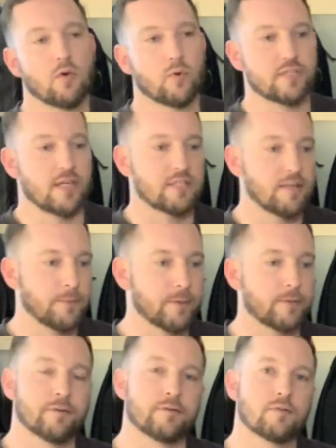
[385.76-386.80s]
which they
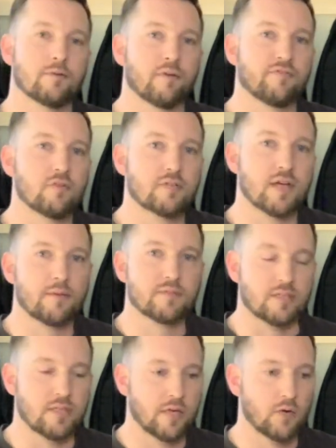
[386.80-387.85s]
typically do a few times
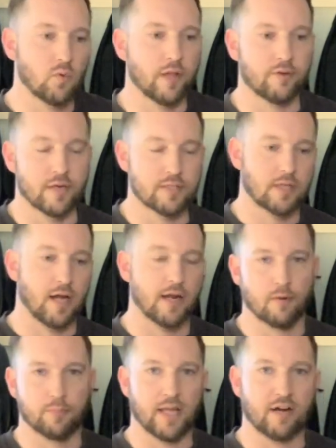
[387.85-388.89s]
a year, whether it's kind
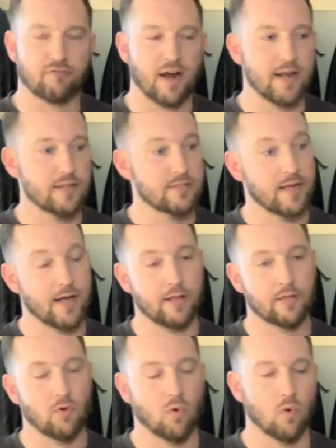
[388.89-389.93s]
of their Black Friday
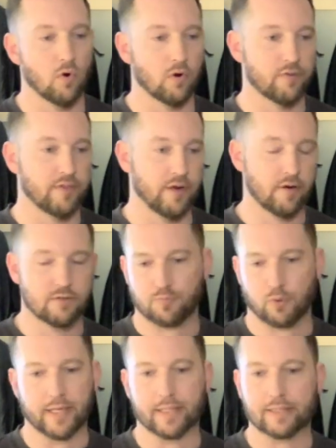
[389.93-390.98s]
sale or their
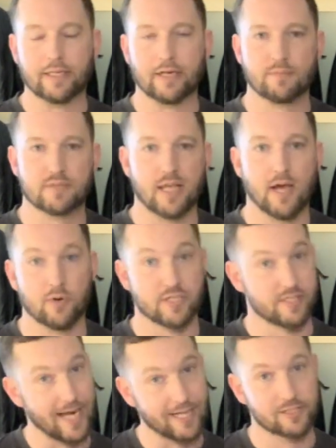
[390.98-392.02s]
spring cleanup sale,
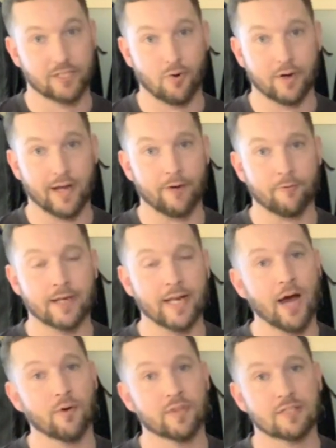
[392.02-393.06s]
which is actually going on right
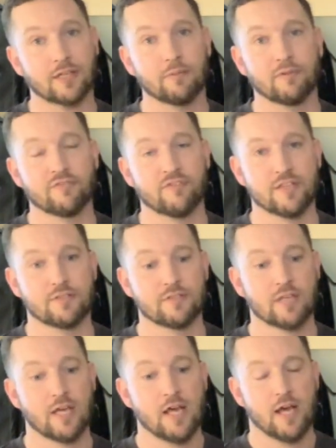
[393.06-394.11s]
now at the time of
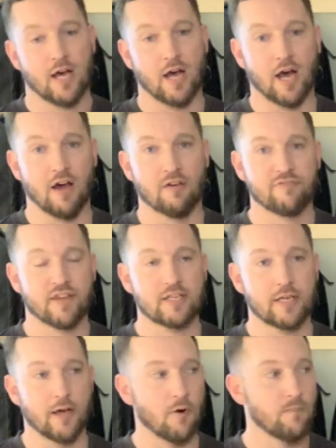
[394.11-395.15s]
this
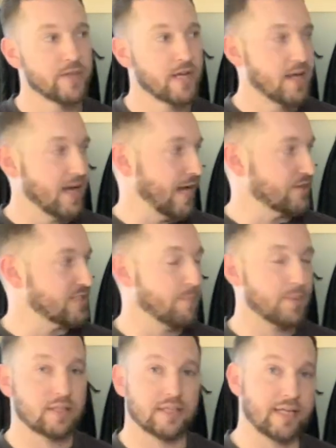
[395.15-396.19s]
video. And I'll
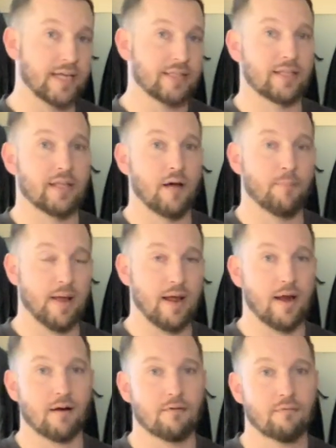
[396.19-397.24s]
typically get a
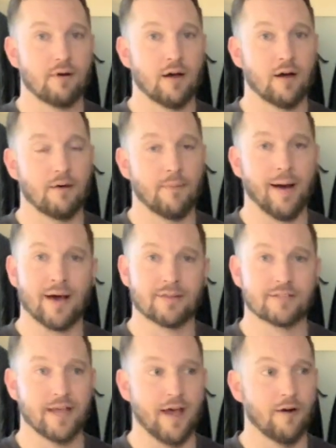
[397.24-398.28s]
pair on
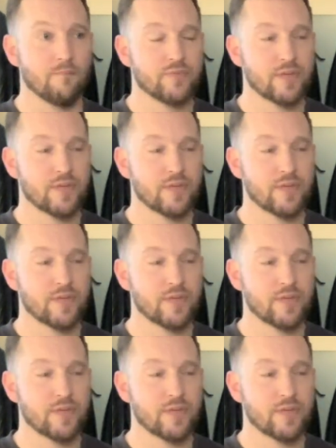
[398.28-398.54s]
sale.